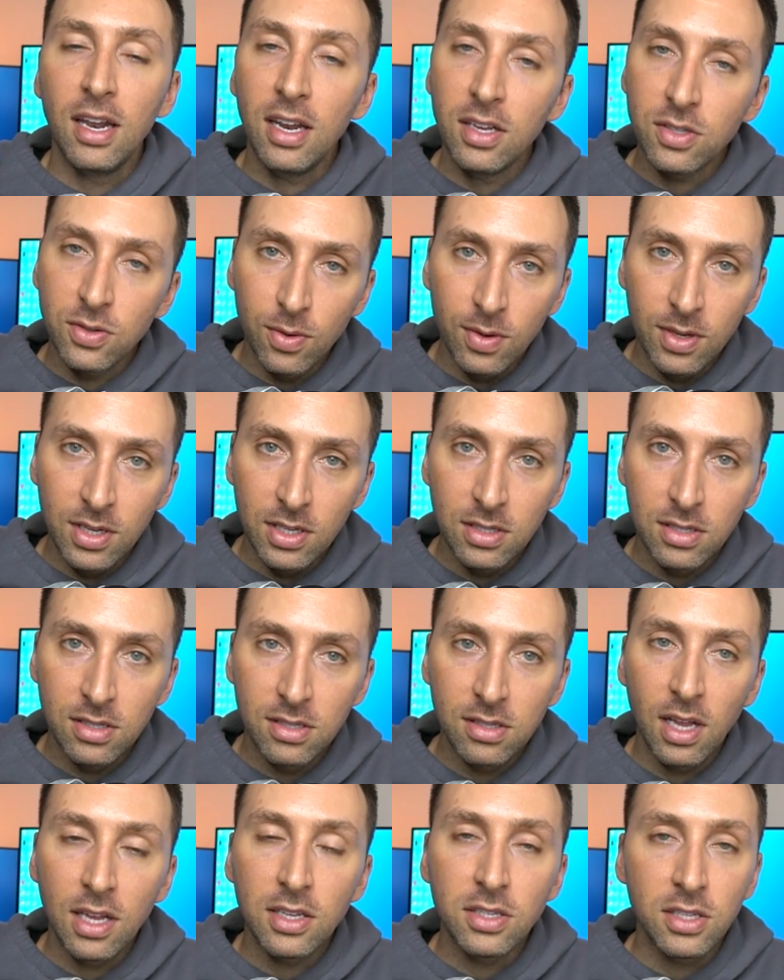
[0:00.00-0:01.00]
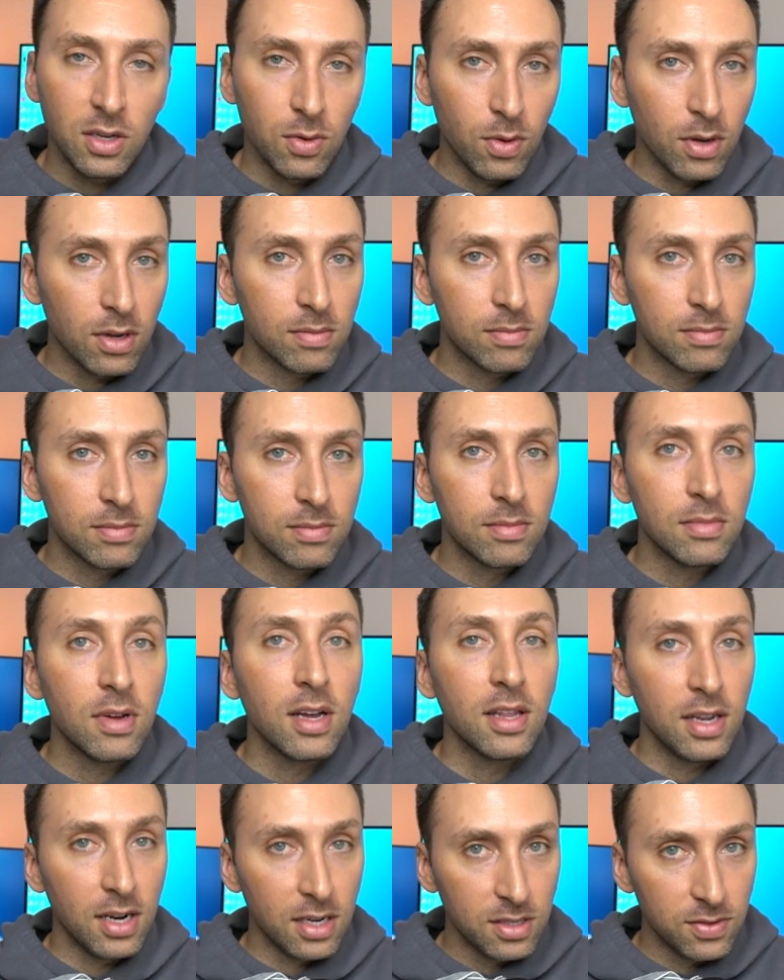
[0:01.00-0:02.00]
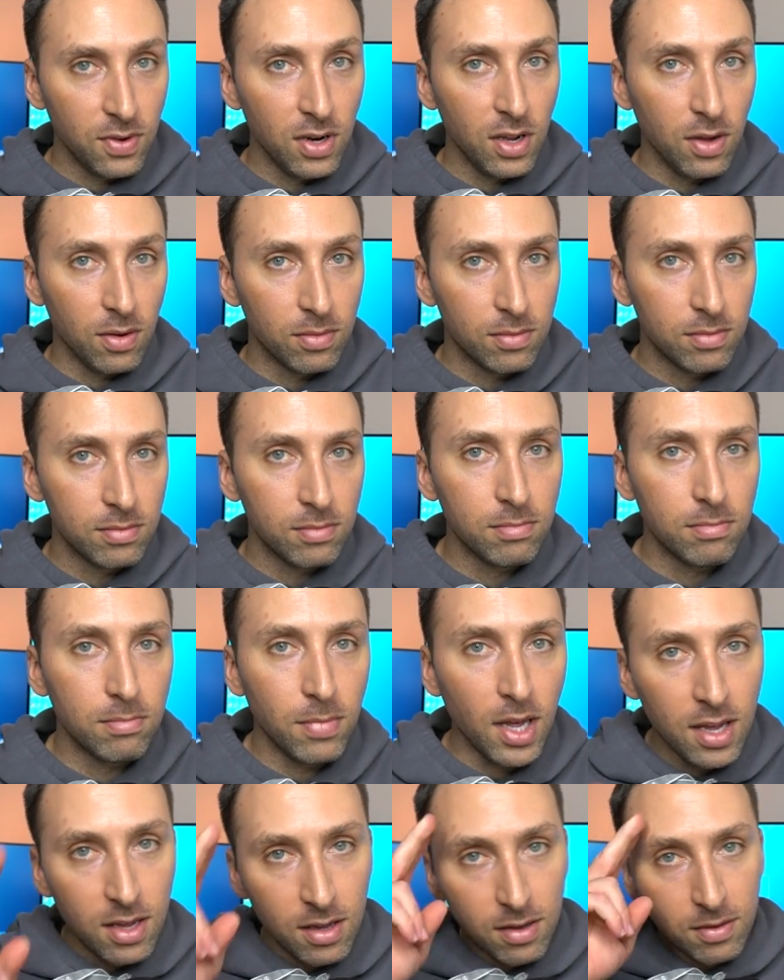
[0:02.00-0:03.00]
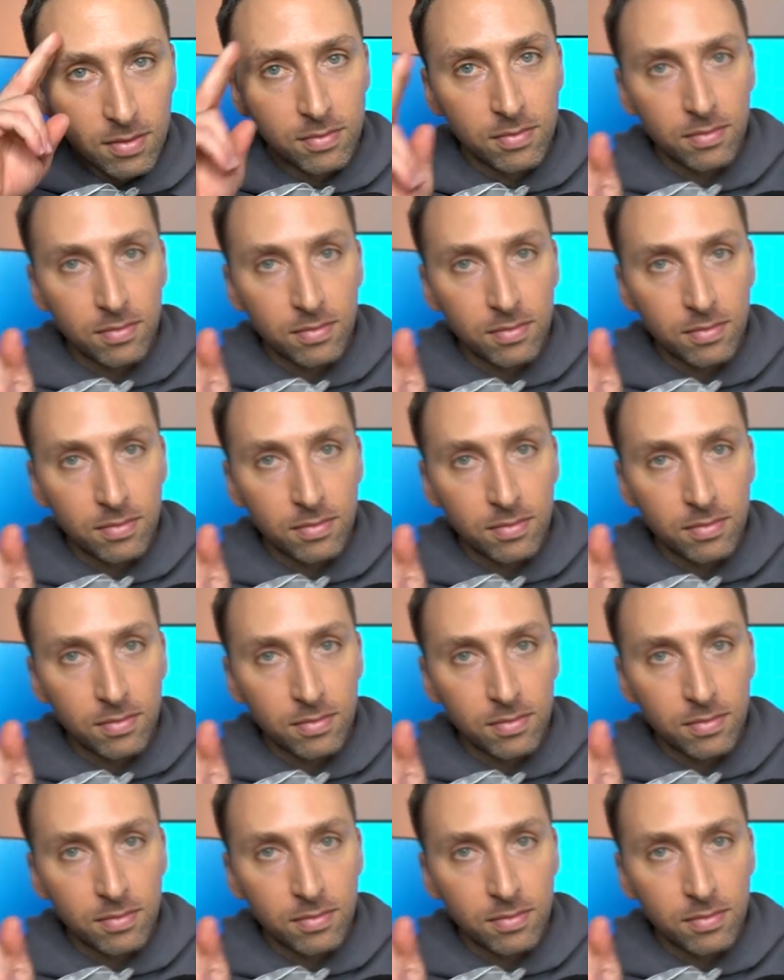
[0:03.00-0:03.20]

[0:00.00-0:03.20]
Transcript: And as always, I'll see you all on the next video. Bye.